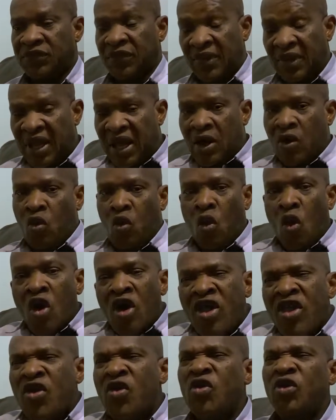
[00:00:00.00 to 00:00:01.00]
Now what
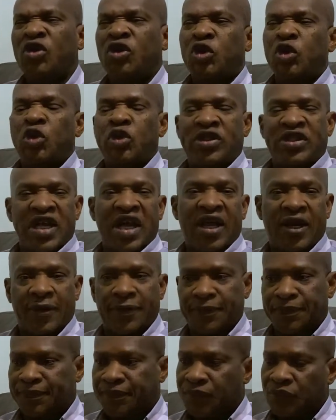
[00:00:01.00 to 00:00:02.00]
you do then,
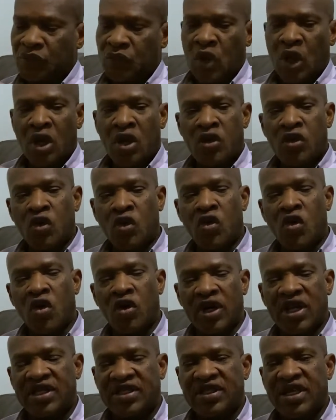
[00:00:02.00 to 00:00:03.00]
you
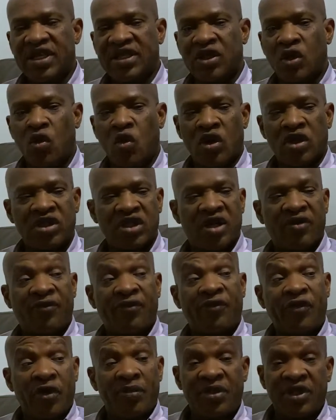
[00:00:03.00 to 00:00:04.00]
connected the water
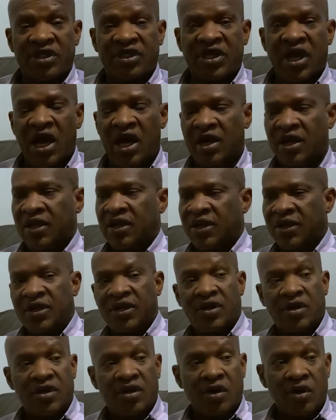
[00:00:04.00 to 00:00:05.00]
from the tank
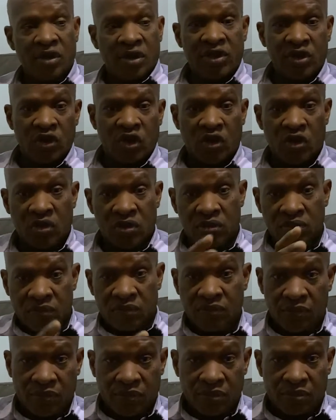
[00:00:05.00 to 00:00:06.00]
or your
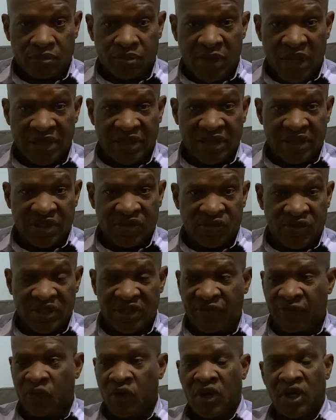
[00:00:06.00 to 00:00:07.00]
plastic
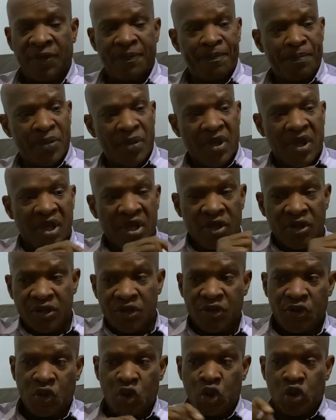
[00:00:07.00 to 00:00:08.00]
reservoir
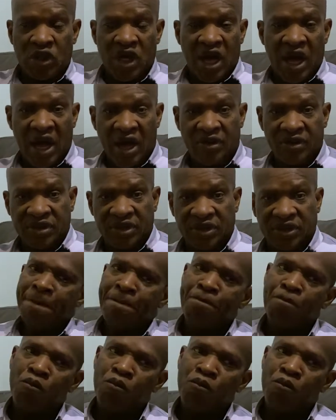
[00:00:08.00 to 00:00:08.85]
to the house.